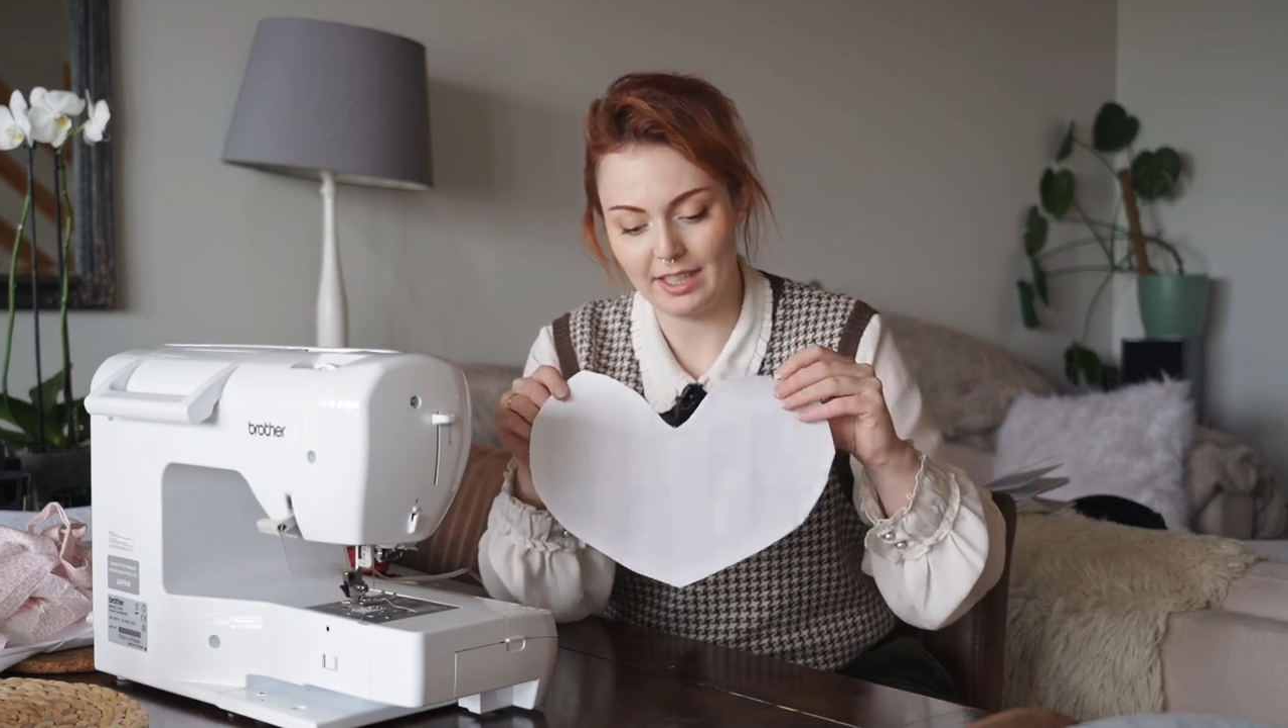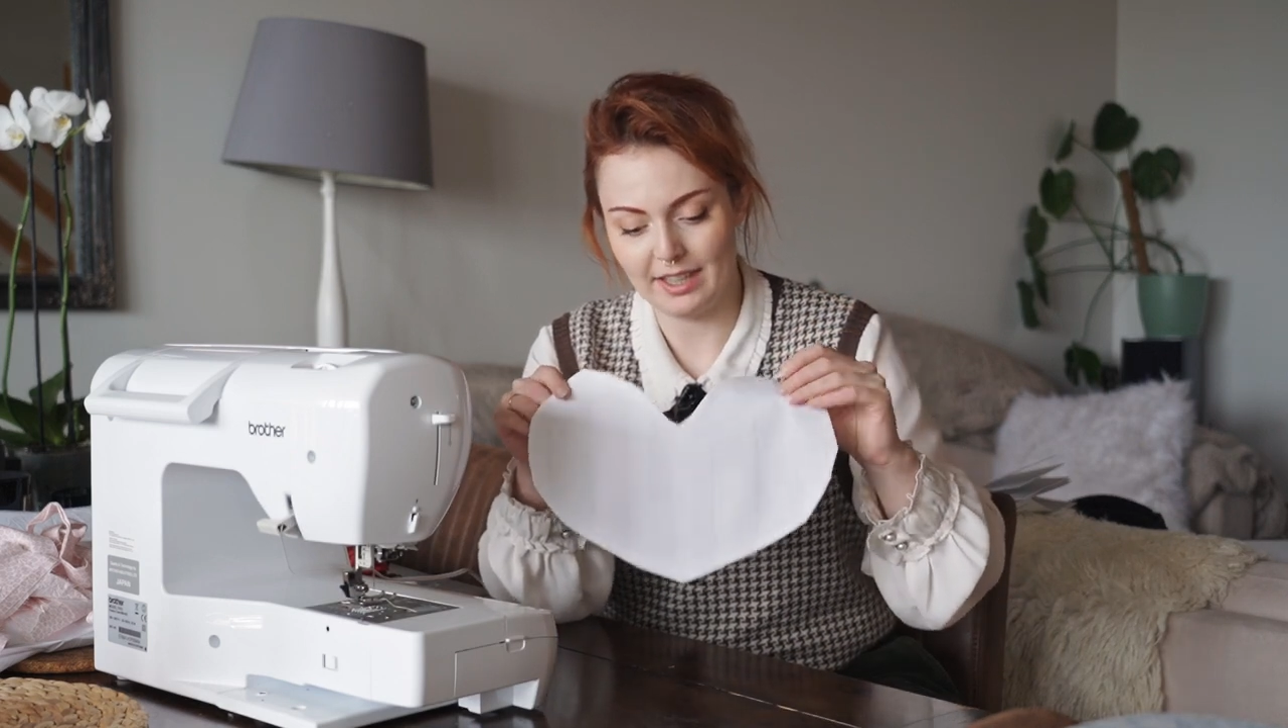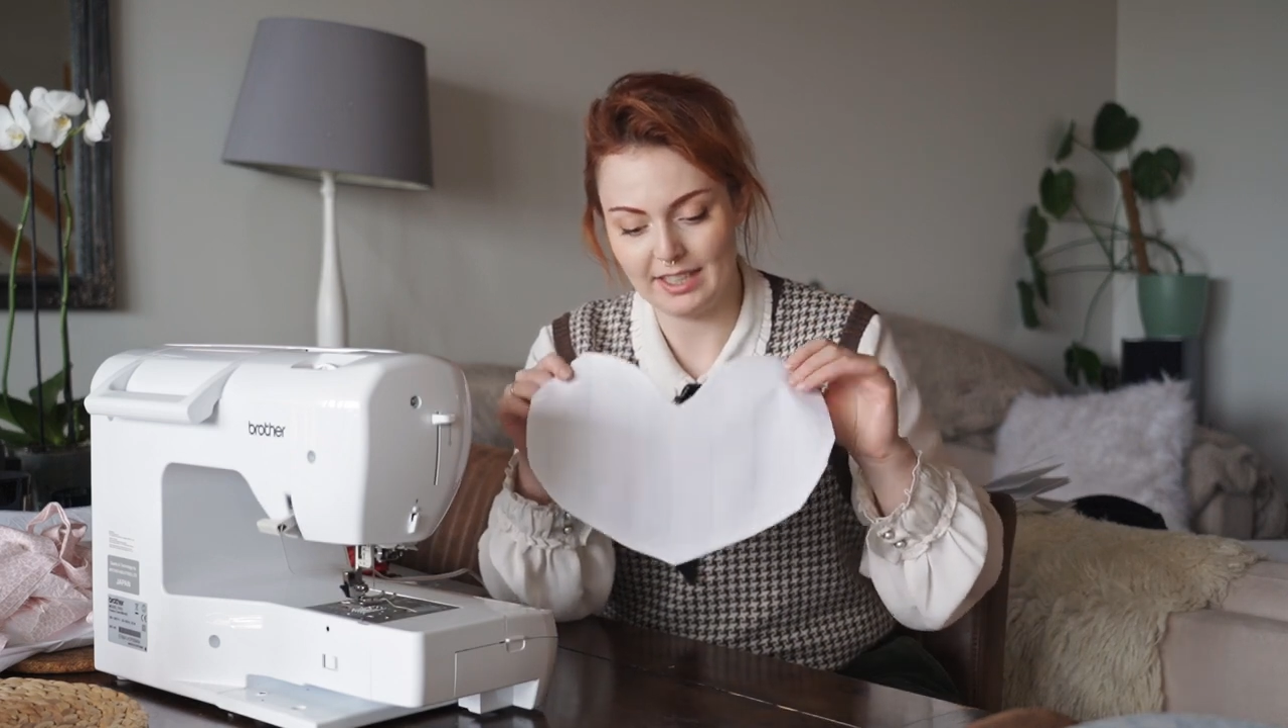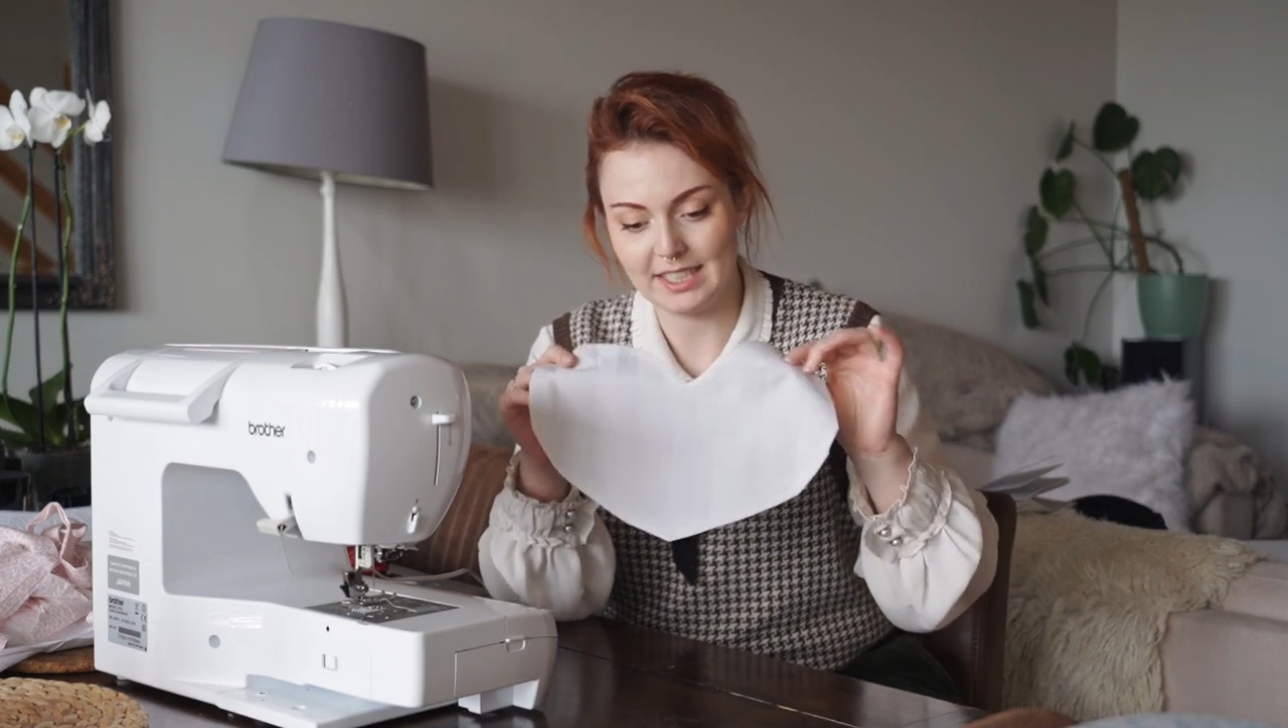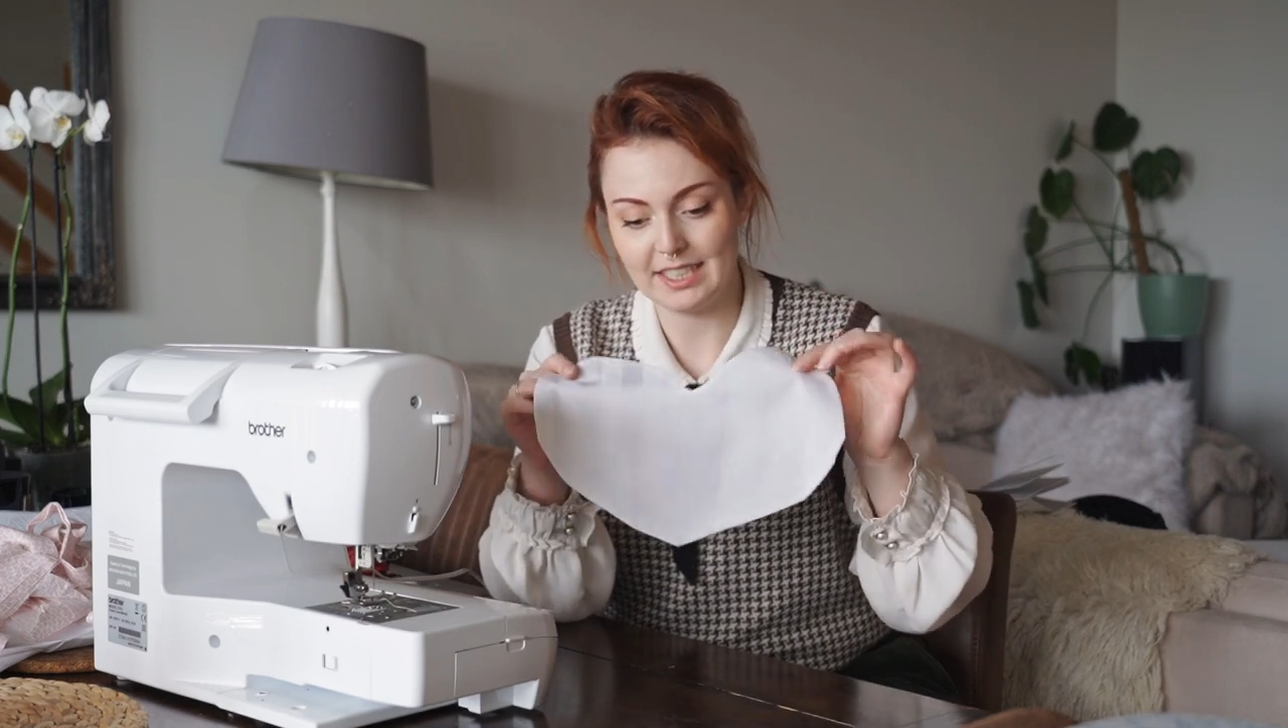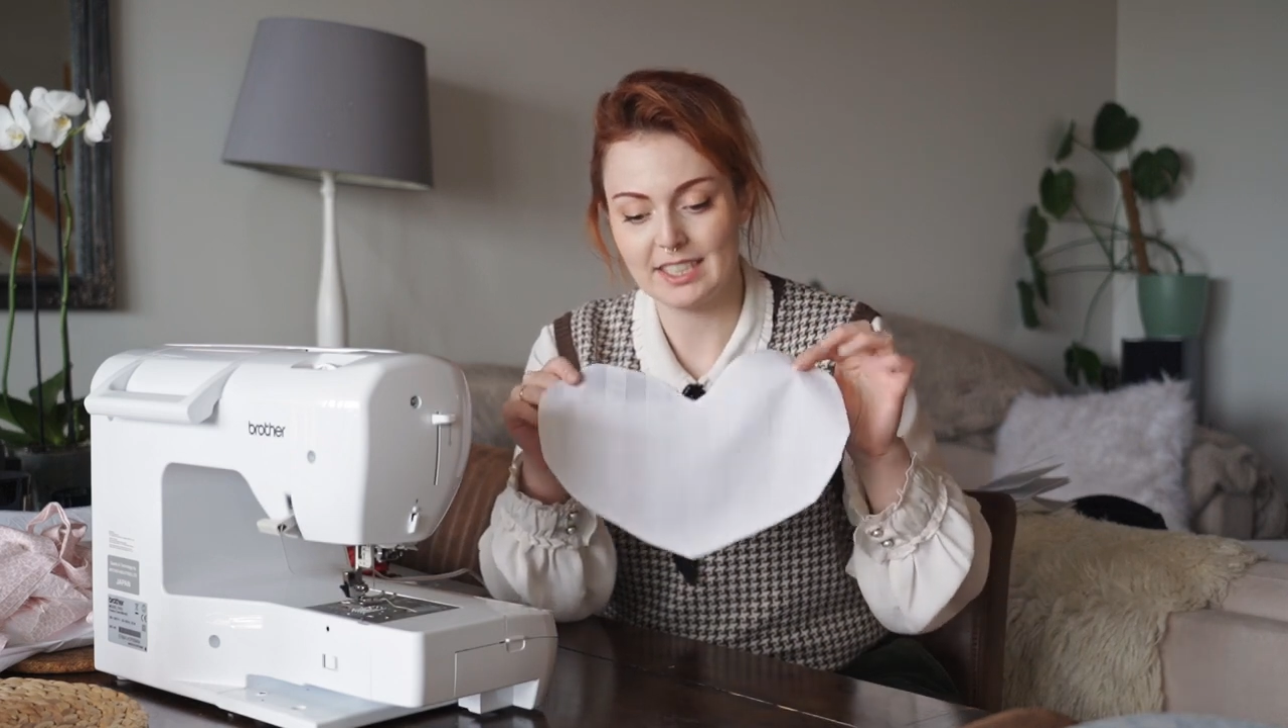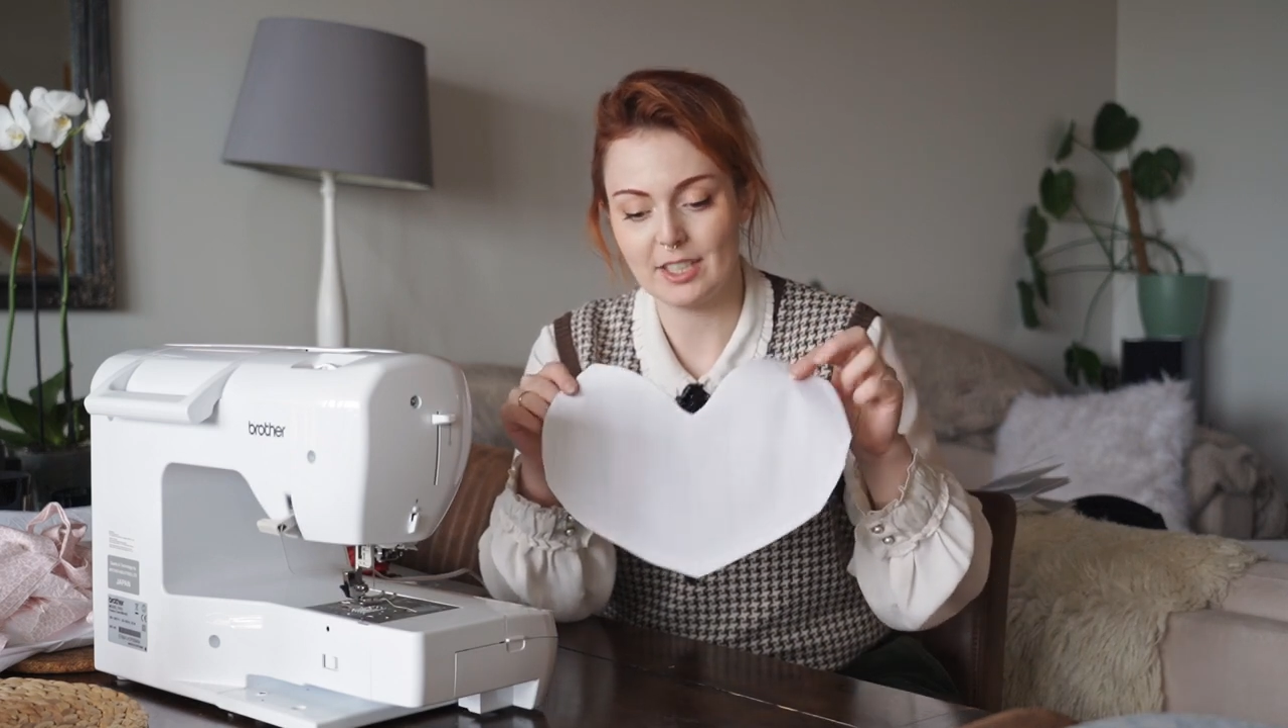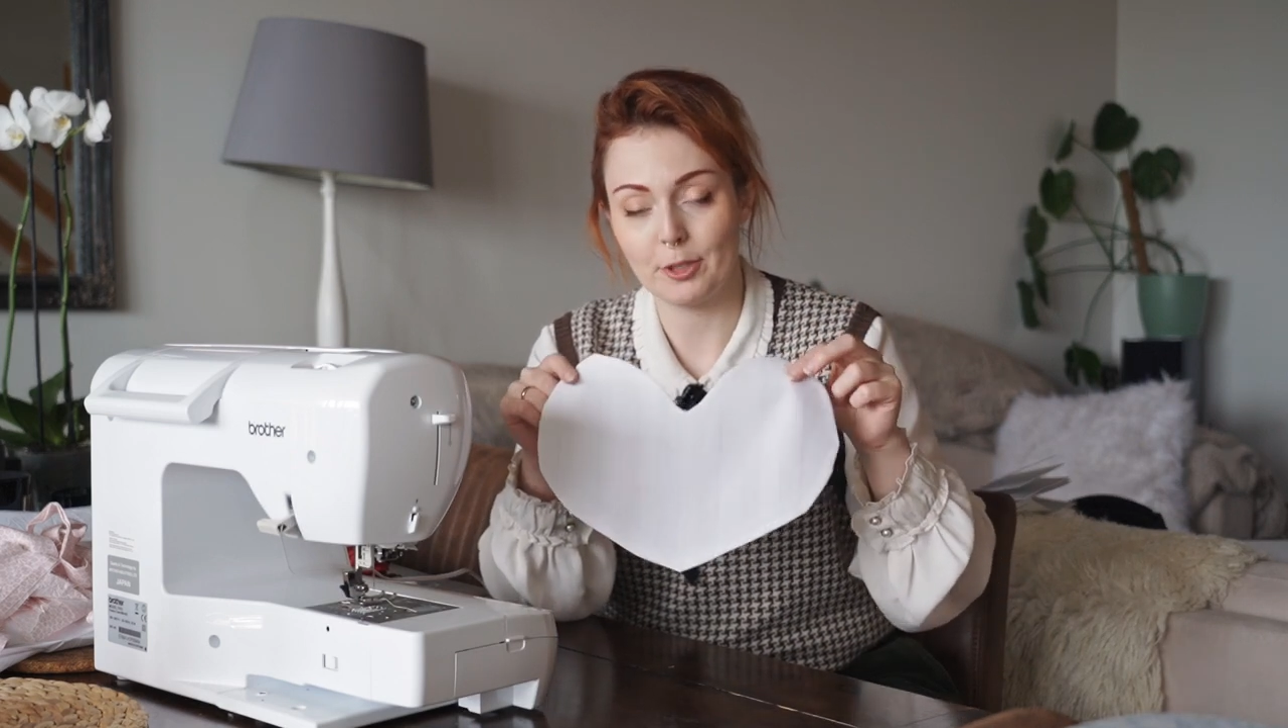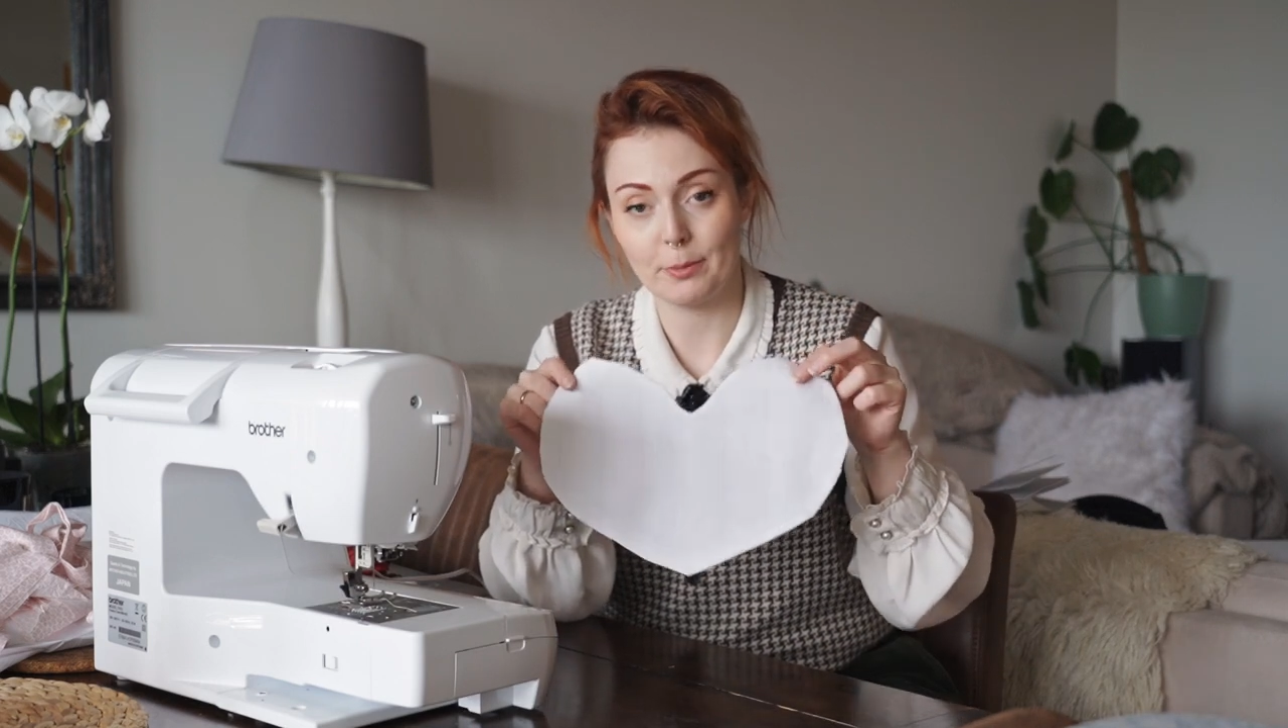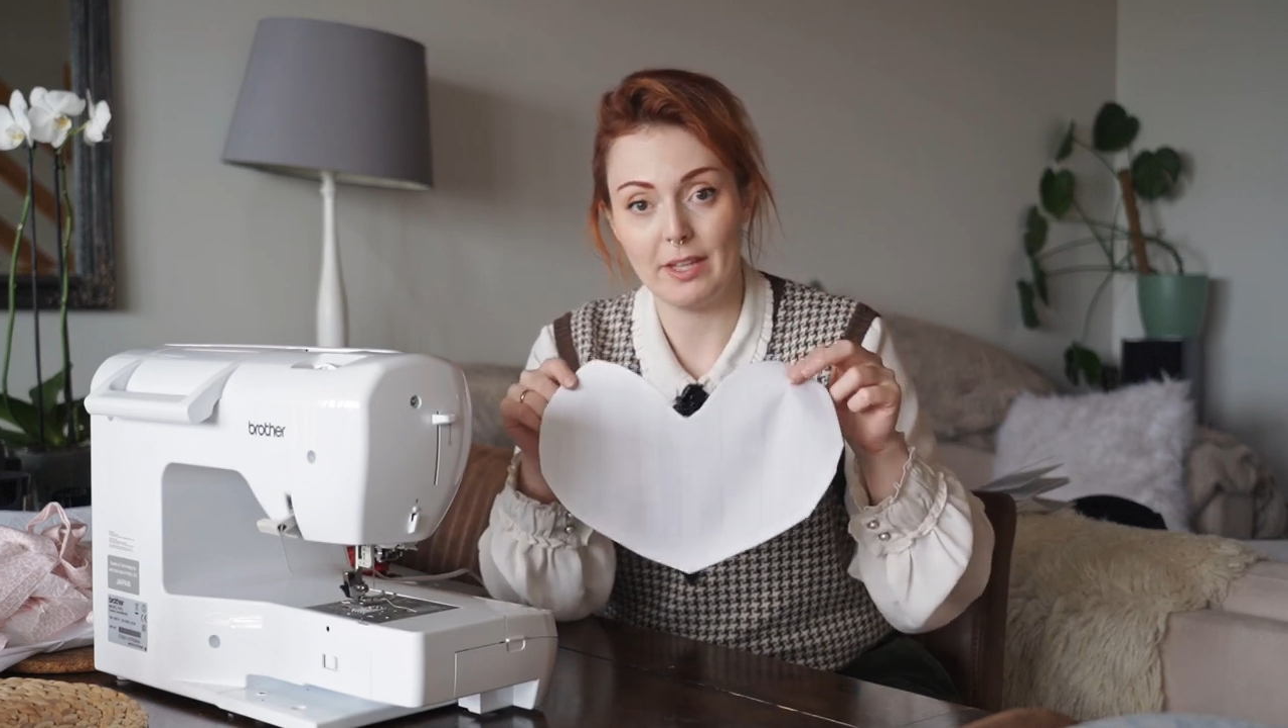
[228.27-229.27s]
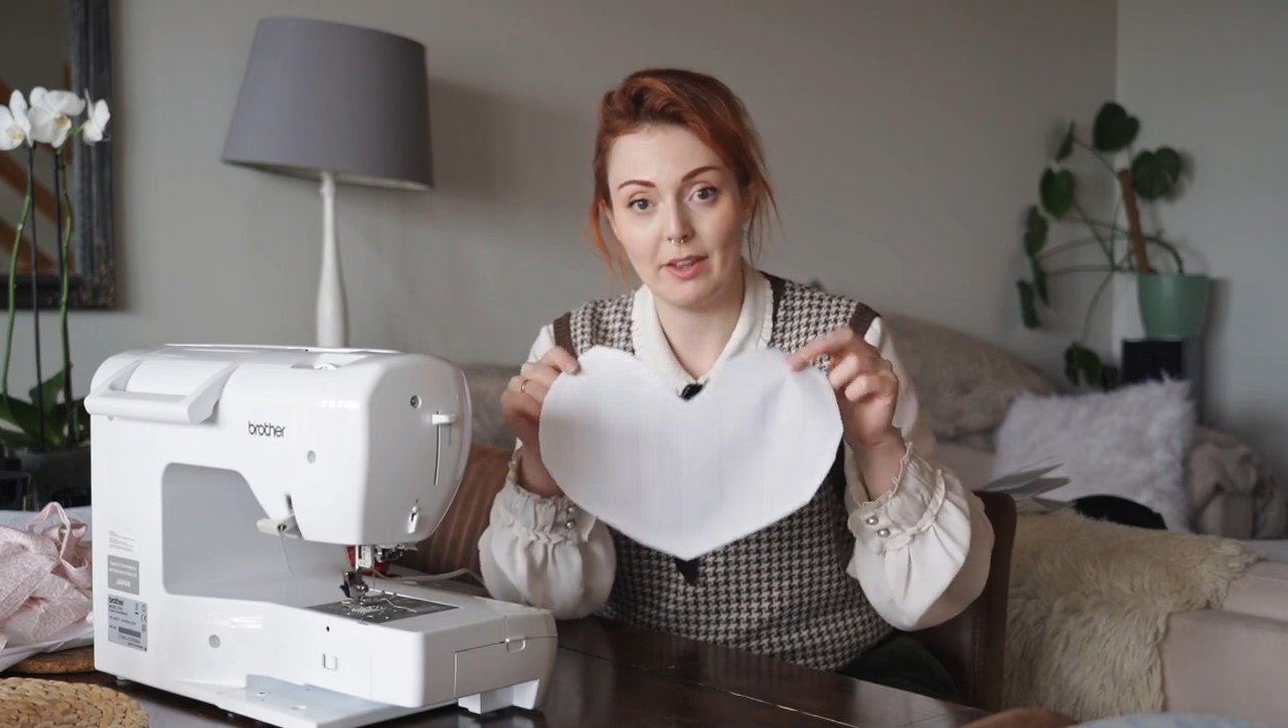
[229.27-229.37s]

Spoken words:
This is gonna be